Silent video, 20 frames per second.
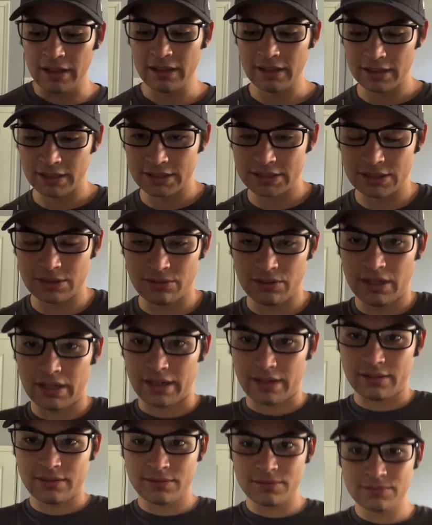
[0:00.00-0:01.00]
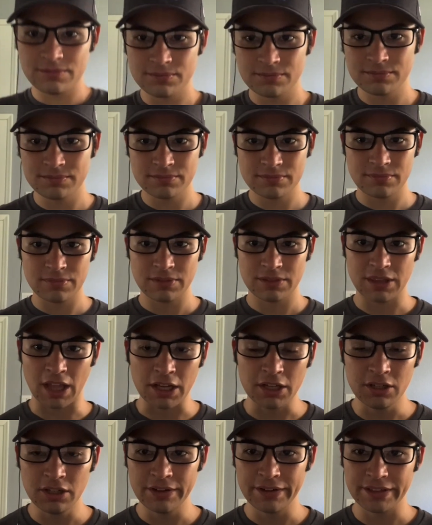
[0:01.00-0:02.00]
So yeah,
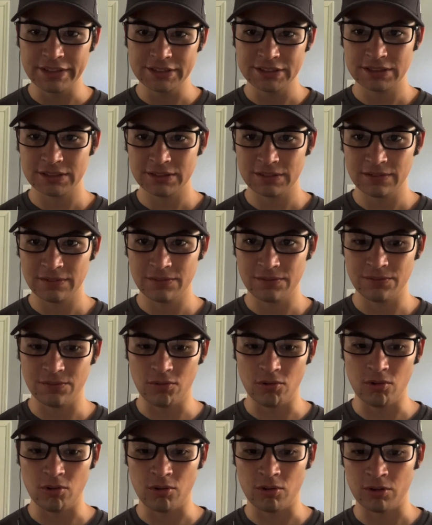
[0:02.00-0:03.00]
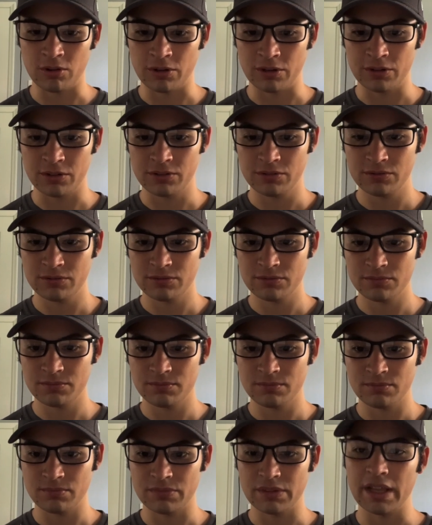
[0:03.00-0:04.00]
thank you guys for
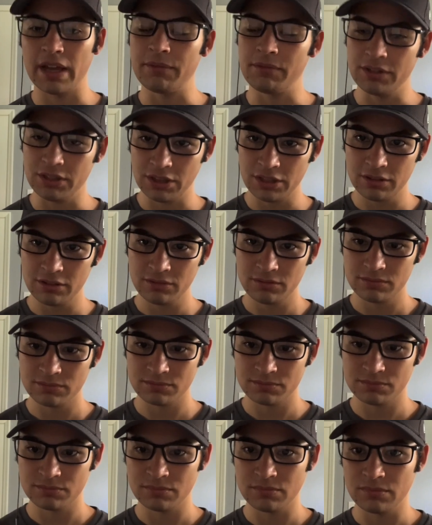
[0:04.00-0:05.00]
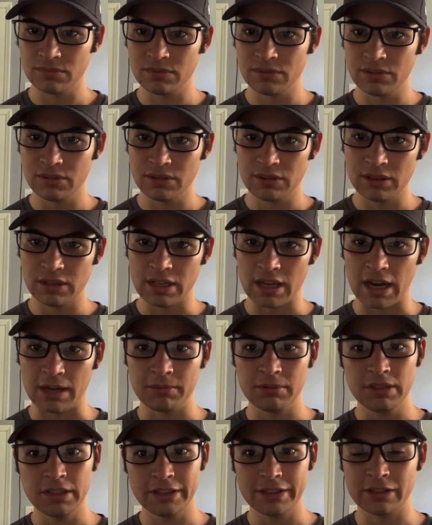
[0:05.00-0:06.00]
everything. I
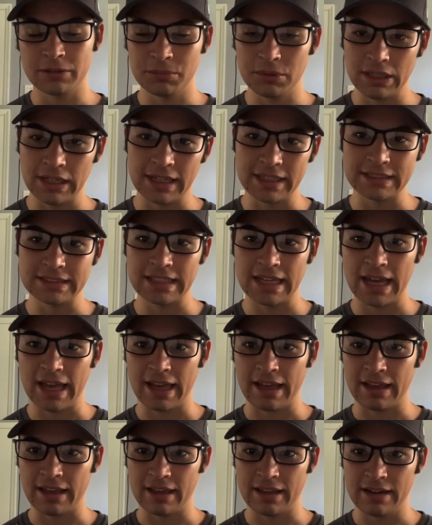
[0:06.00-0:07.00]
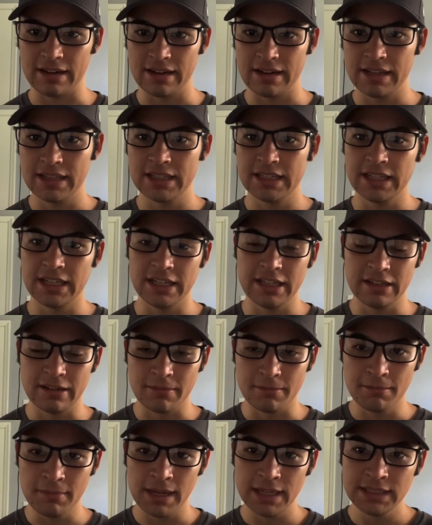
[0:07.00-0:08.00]
really hope you guys had an
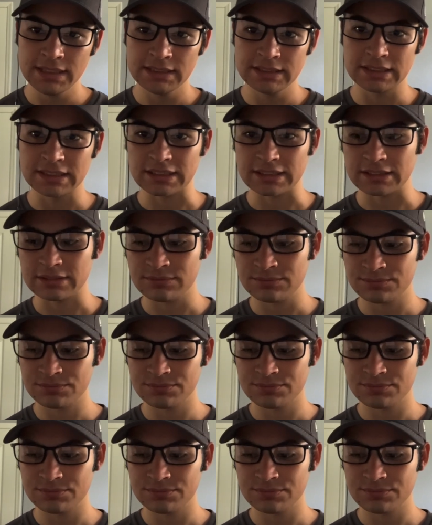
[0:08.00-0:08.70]
amazing